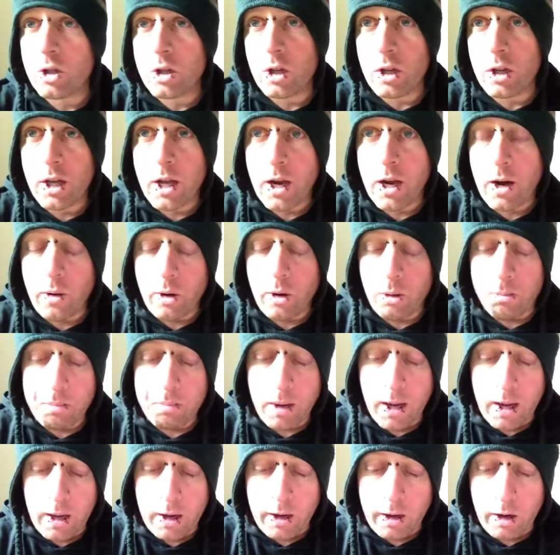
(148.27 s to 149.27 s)
going to carry on
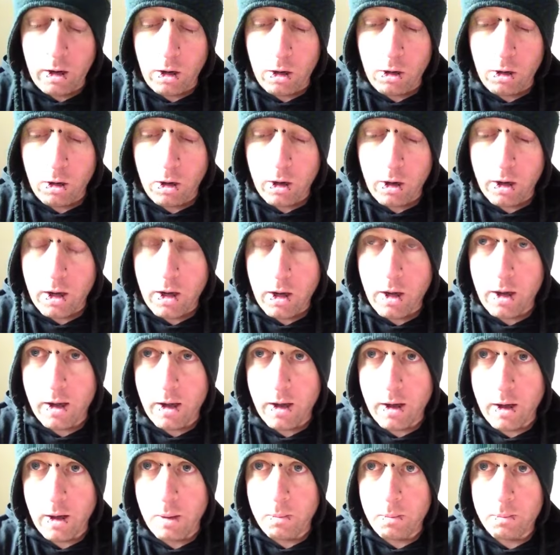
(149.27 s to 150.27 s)
battling along like I
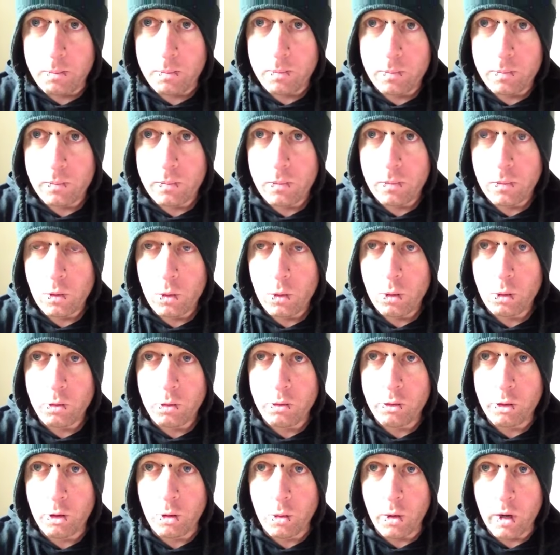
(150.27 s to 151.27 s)
am all
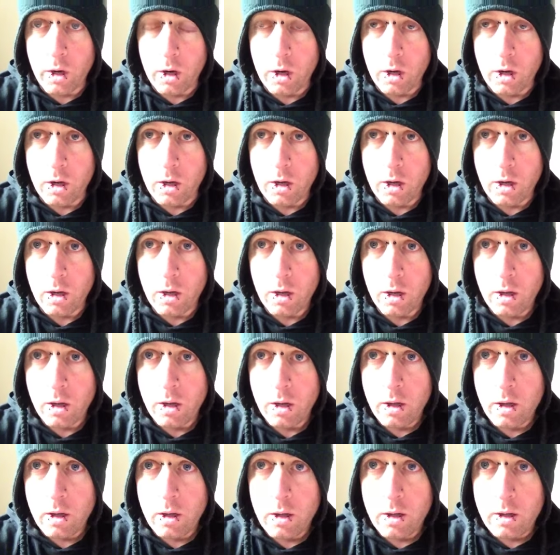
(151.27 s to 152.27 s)
through winter,
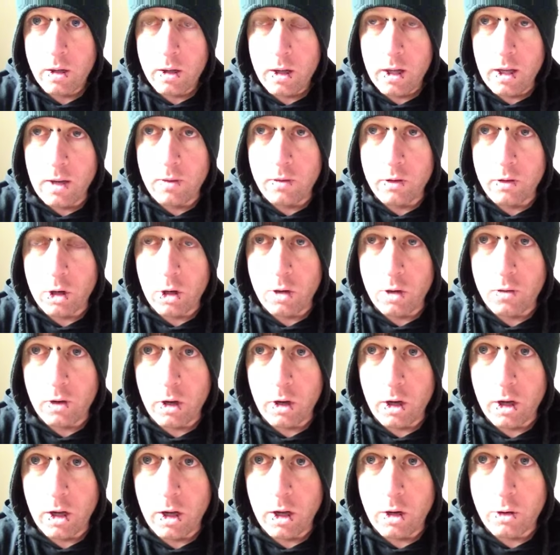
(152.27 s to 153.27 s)
even over
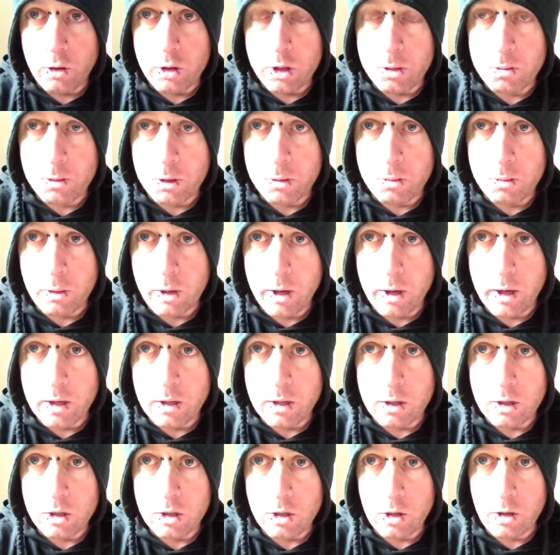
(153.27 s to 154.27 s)
like Christmas break
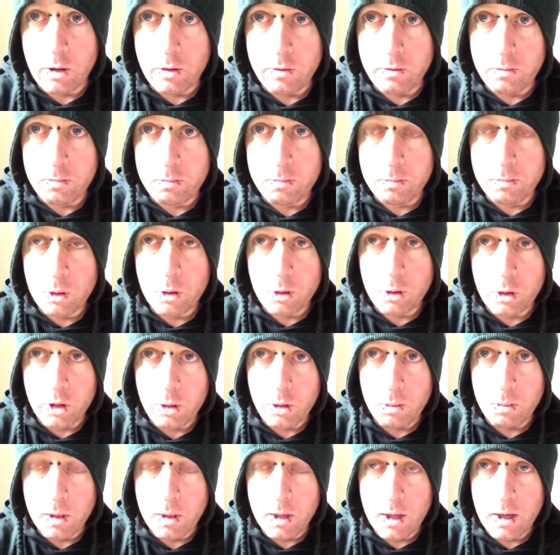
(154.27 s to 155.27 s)
and stuff. Not
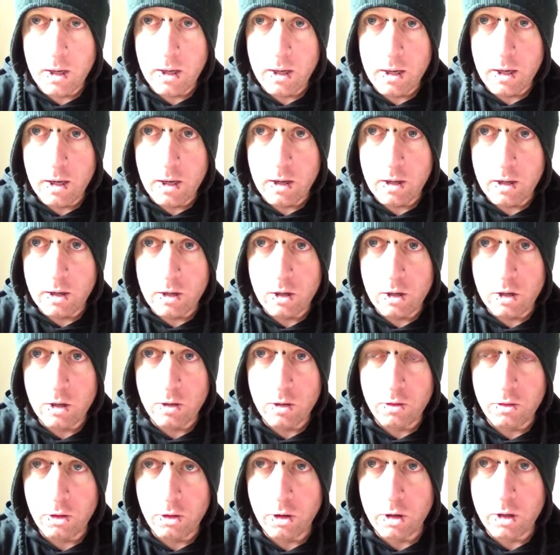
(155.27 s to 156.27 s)
going to be eating anything
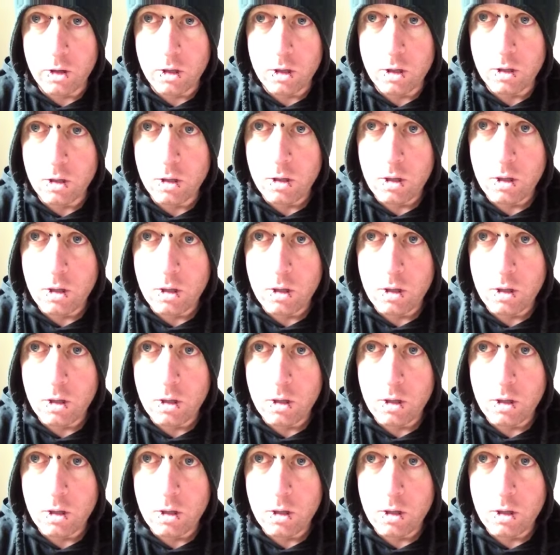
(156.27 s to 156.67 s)
different.